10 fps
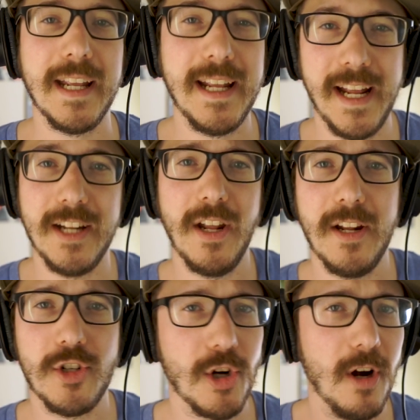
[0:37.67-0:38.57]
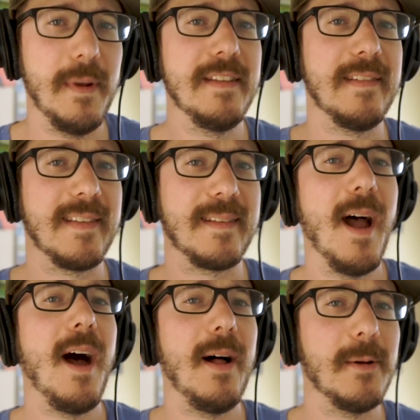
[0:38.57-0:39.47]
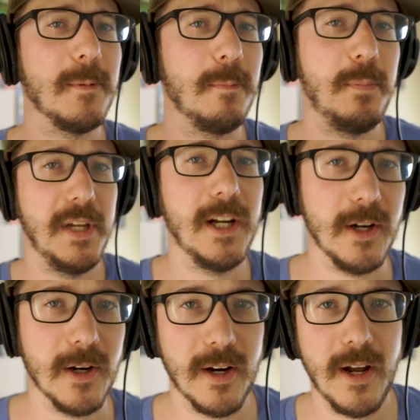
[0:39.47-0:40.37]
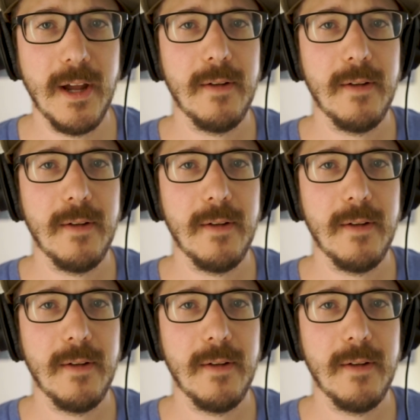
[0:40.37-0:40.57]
a German-style beer,